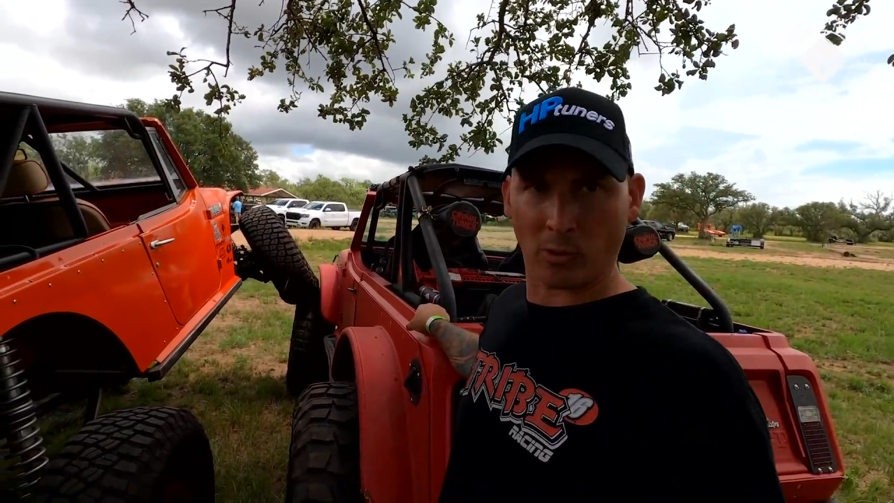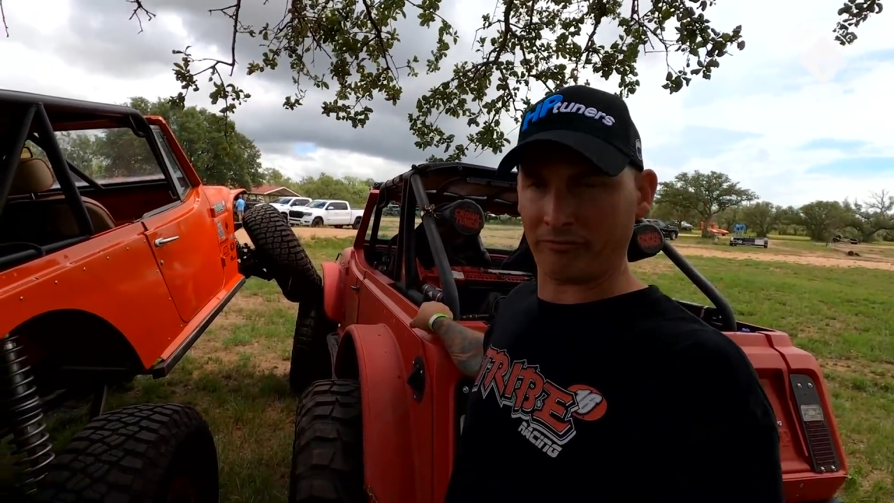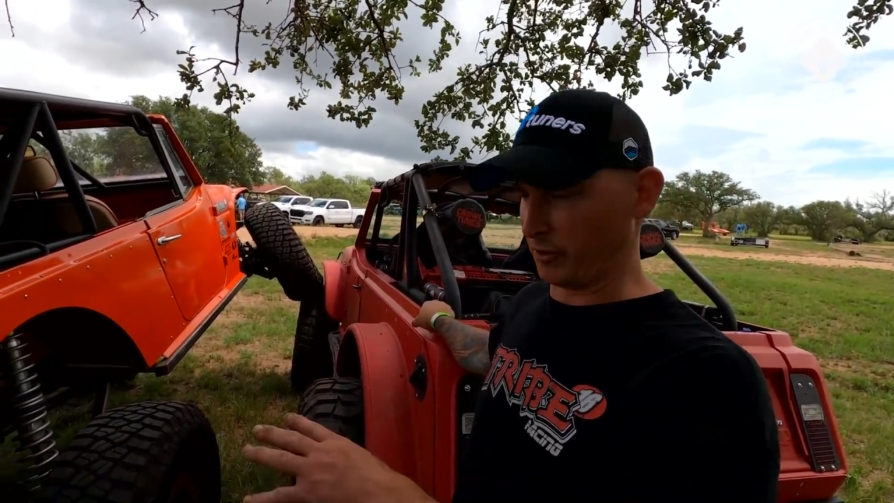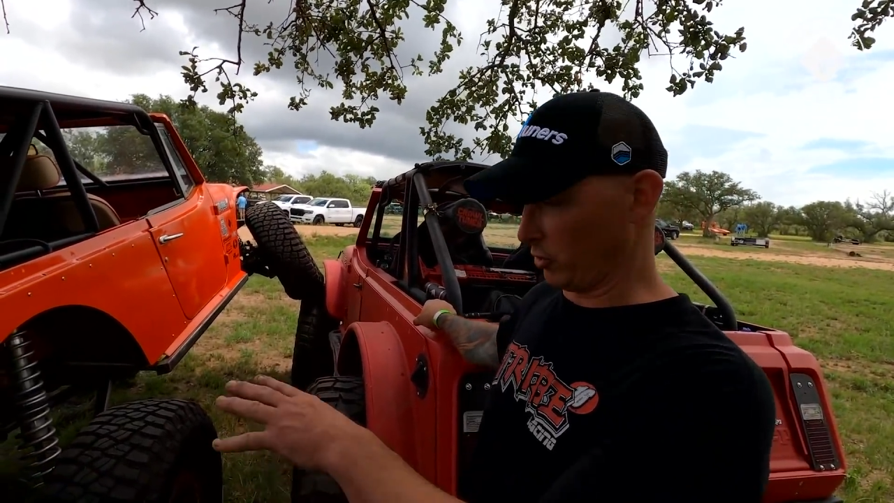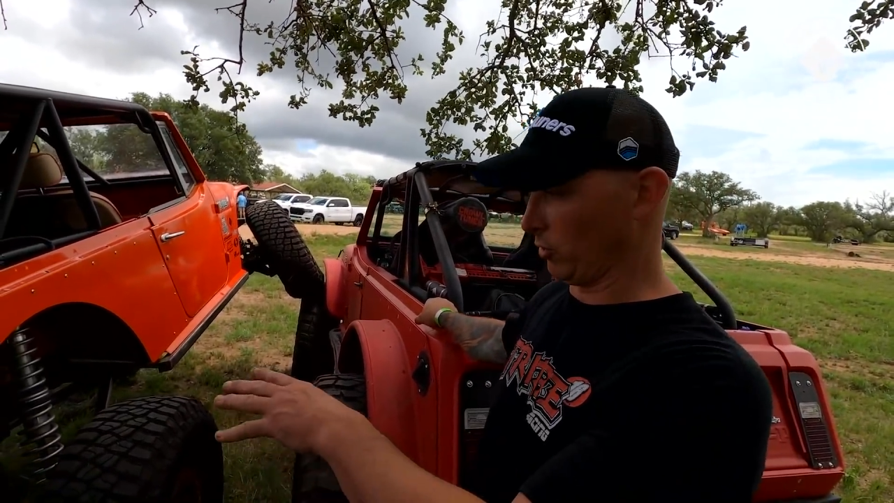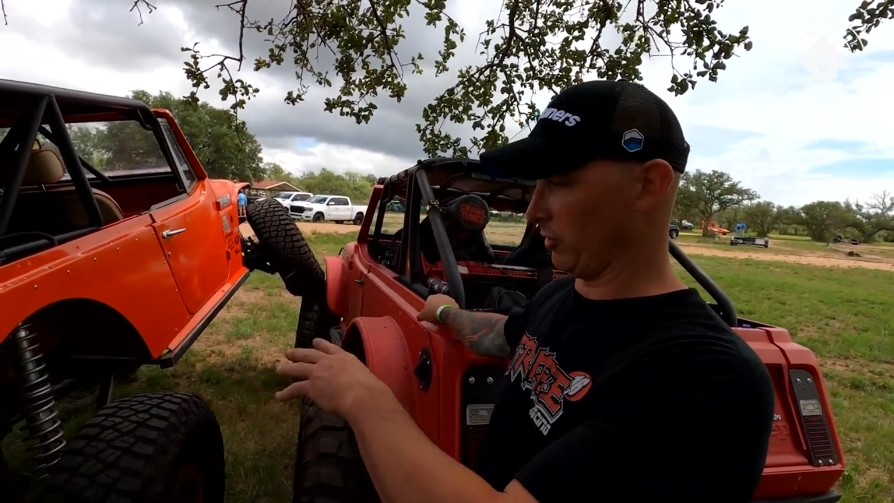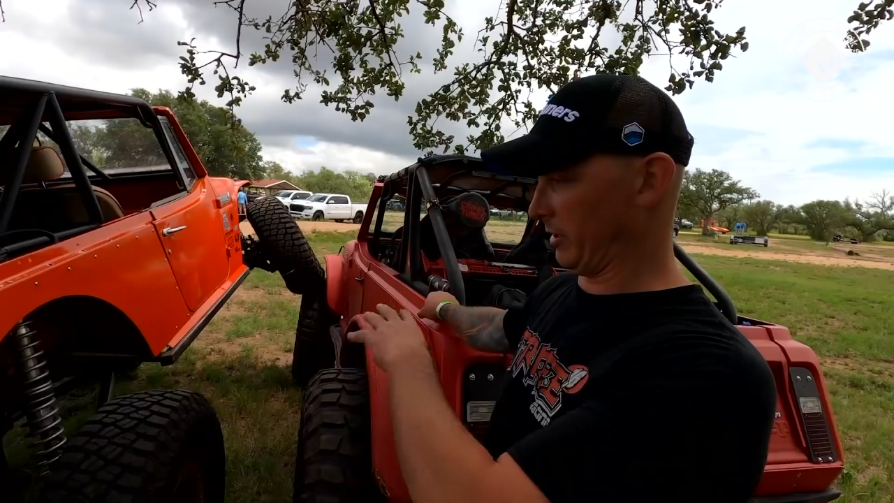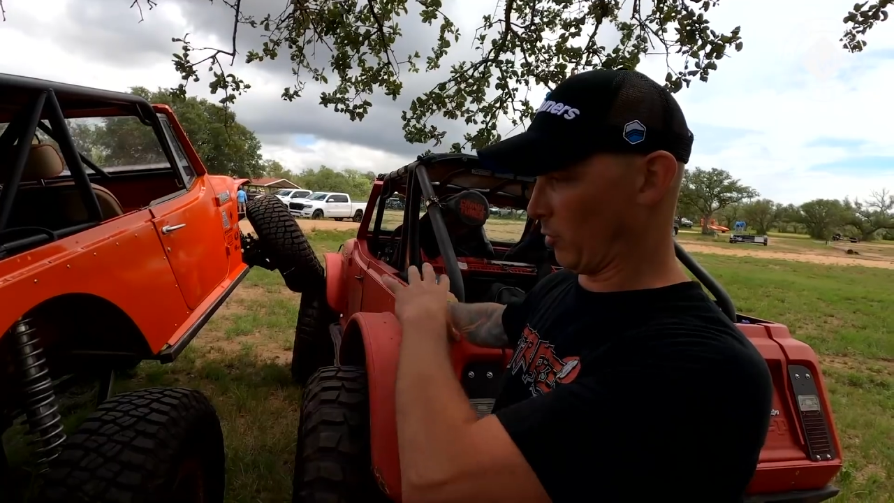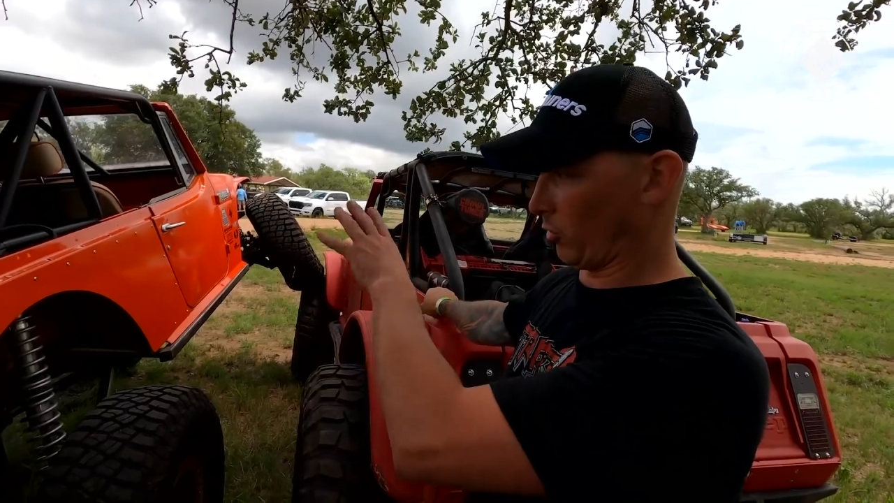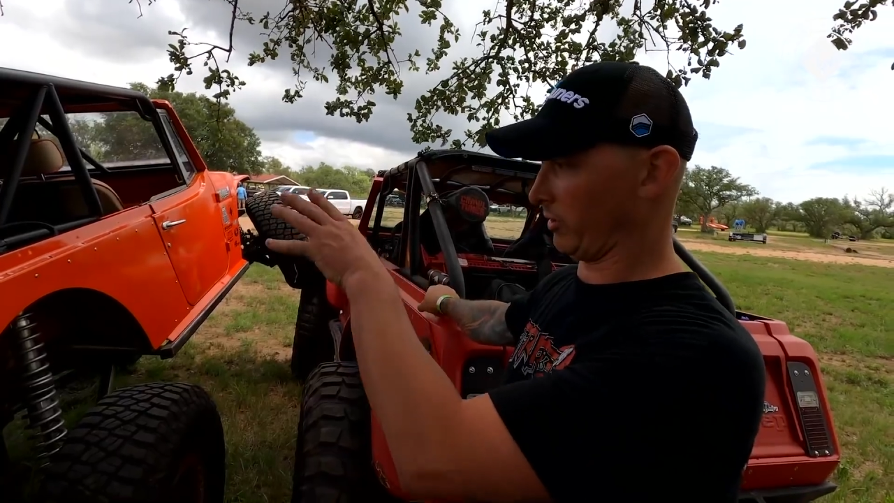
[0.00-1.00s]
more fuel
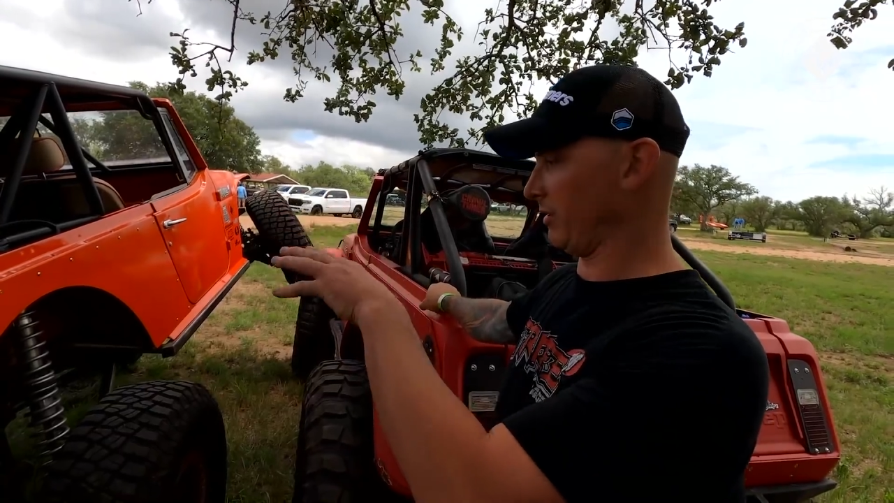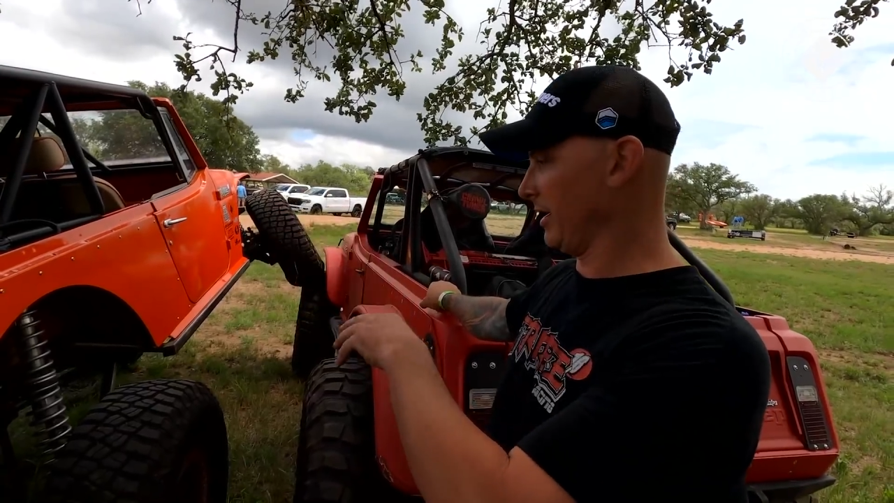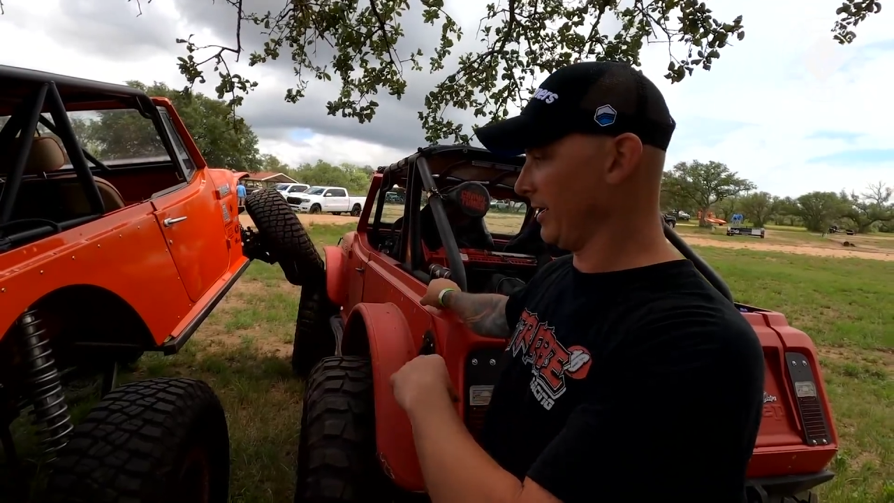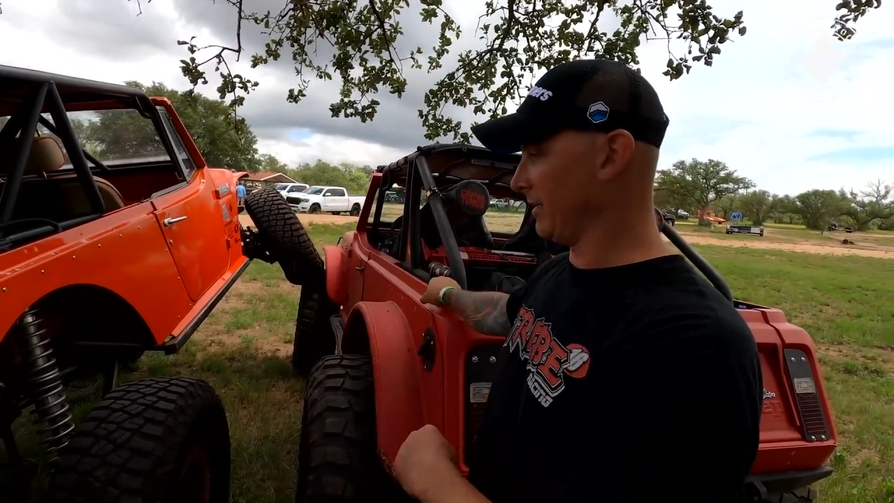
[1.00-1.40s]
and more